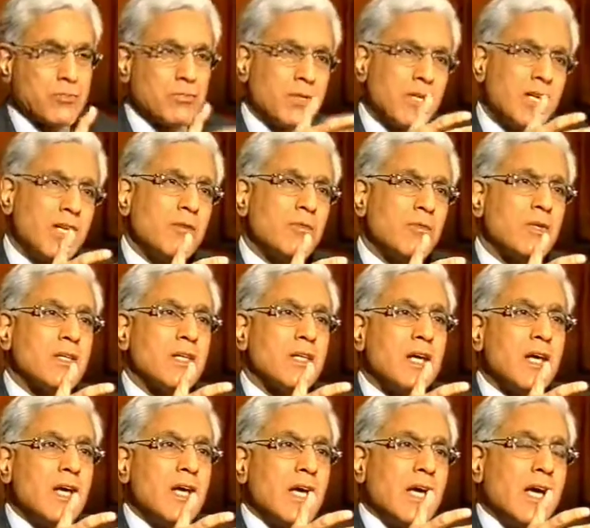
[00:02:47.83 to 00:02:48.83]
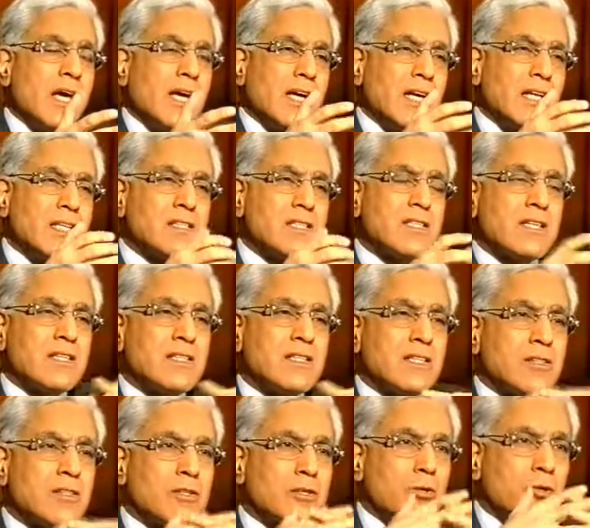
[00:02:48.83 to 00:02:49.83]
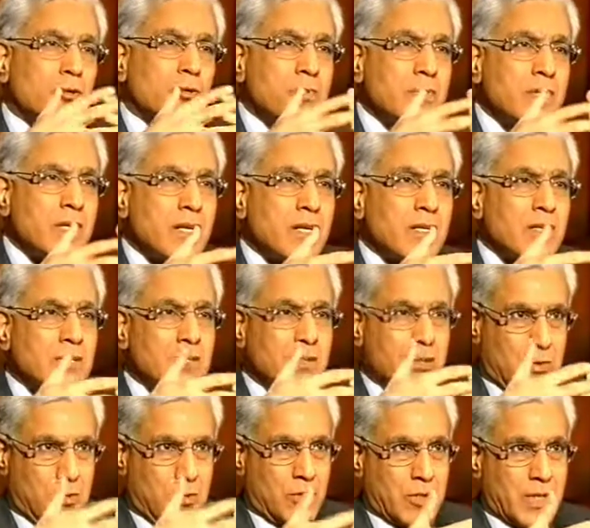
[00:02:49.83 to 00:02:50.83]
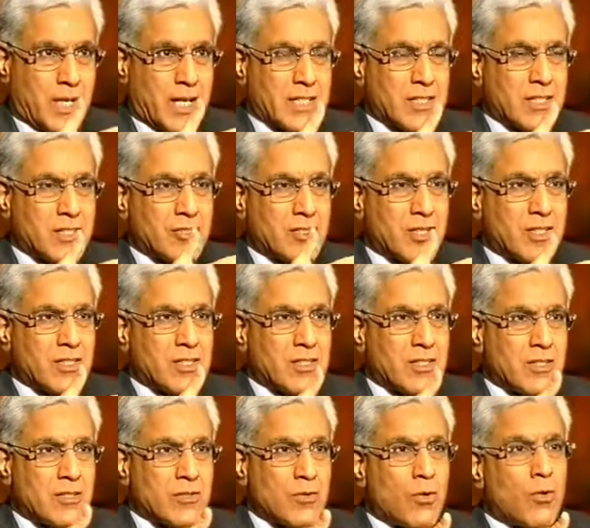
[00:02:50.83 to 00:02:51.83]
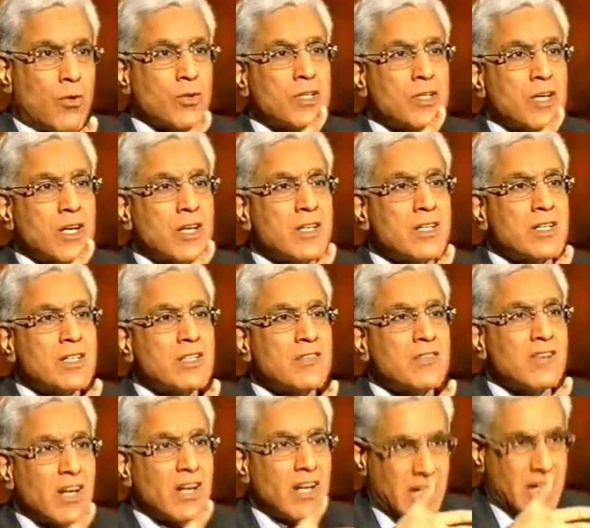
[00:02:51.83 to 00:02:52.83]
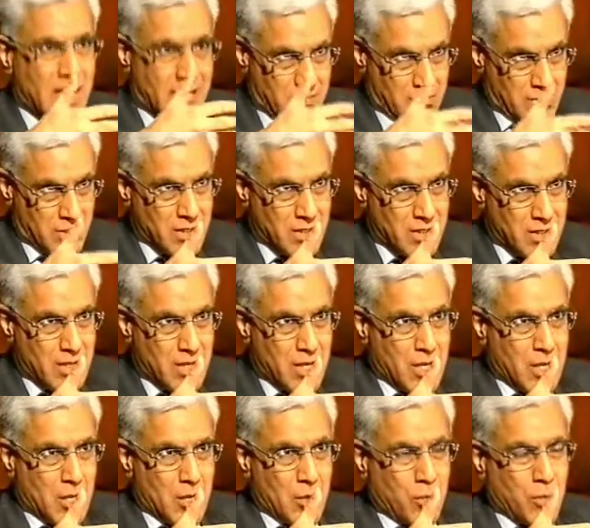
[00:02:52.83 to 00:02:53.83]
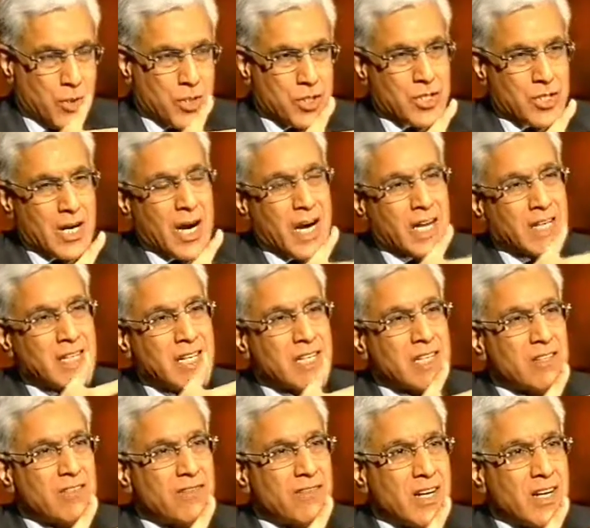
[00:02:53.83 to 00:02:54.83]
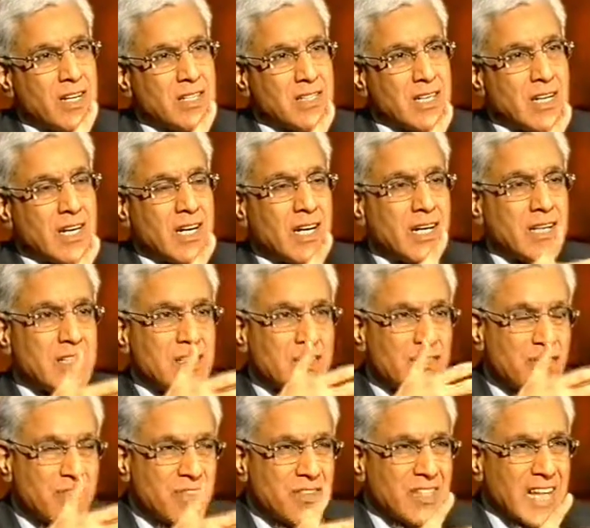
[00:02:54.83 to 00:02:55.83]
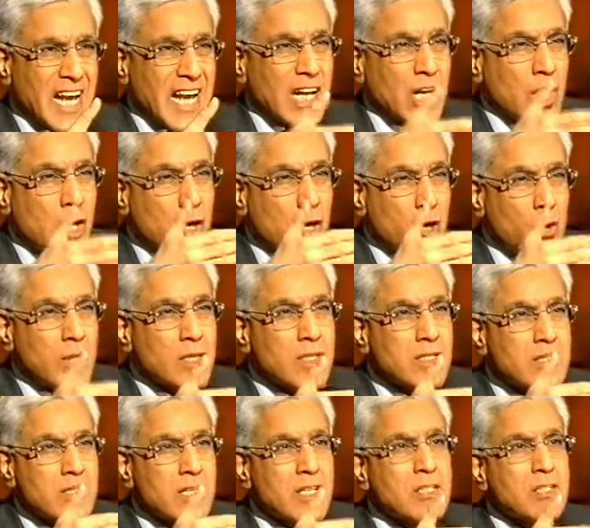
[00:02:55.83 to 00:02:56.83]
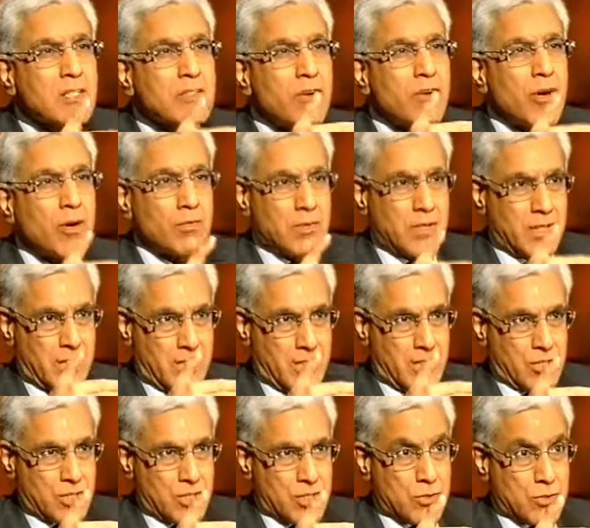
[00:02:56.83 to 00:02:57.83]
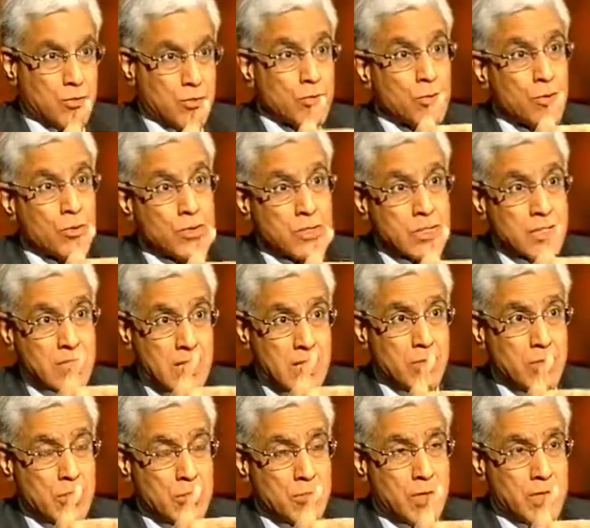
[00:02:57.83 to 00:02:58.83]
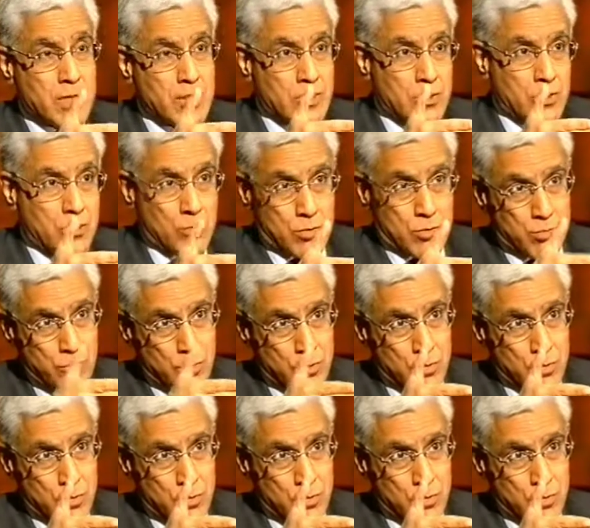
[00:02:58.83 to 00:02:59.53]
To begin with, it's said that the Copenhagen Accord has created an alternative alignment which identifies a different and lower set of obligations to those established by the Kyoto